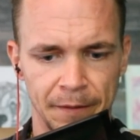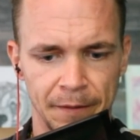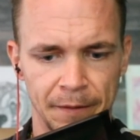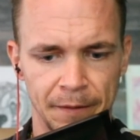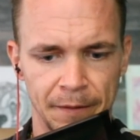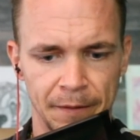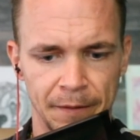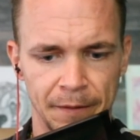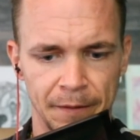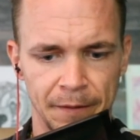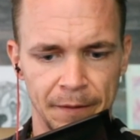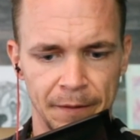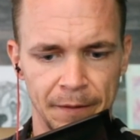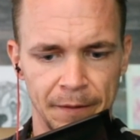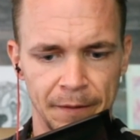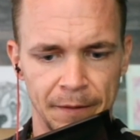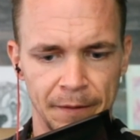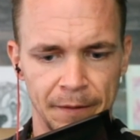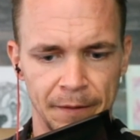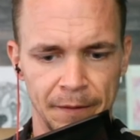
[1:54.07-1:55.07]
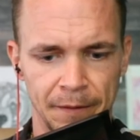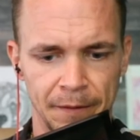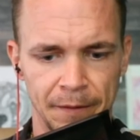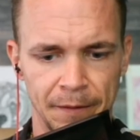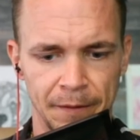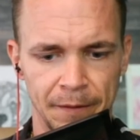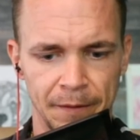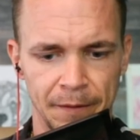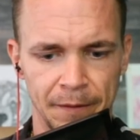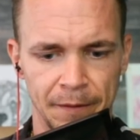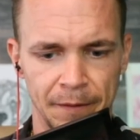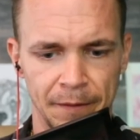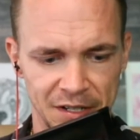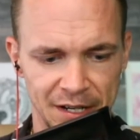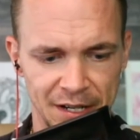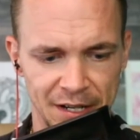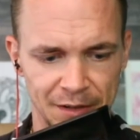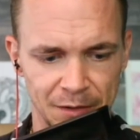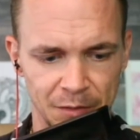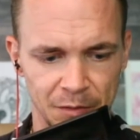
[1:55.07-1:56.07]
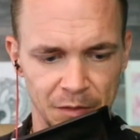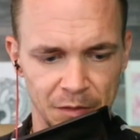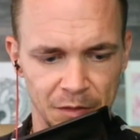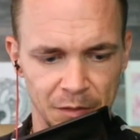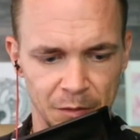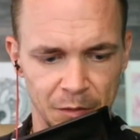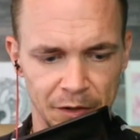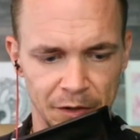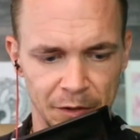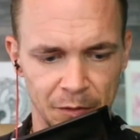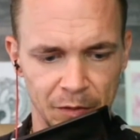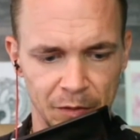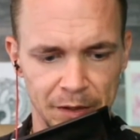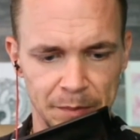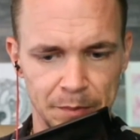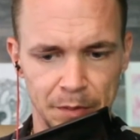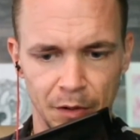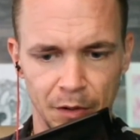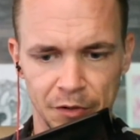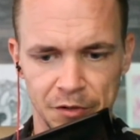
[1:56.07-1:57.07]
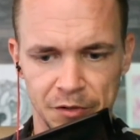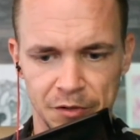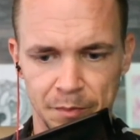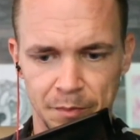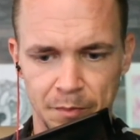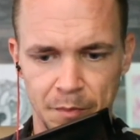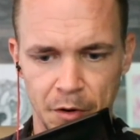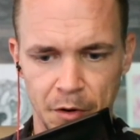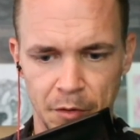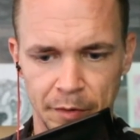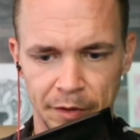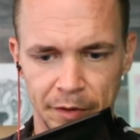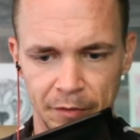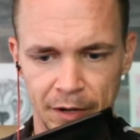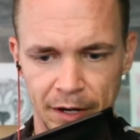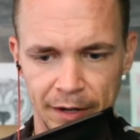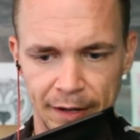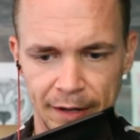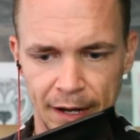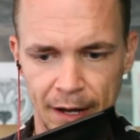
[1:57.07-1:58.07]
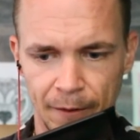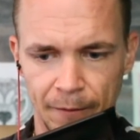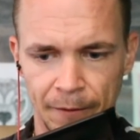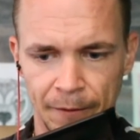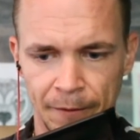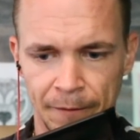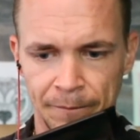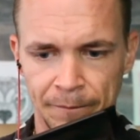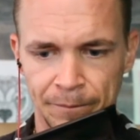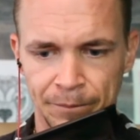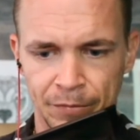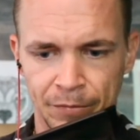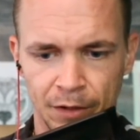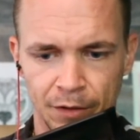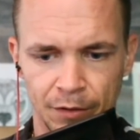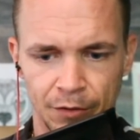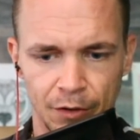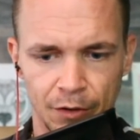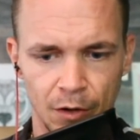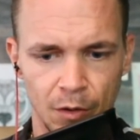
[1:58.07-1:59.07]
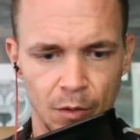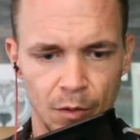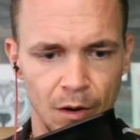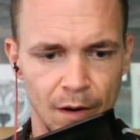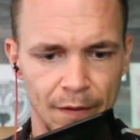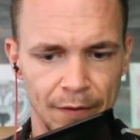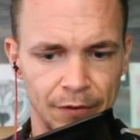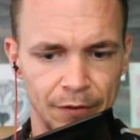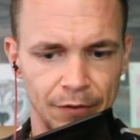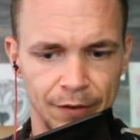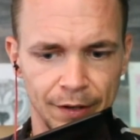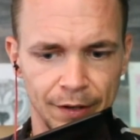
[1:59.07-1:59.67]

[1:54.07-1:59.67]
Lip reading: because we're just about to hit, we're in a really bullish moment right now. So on the 6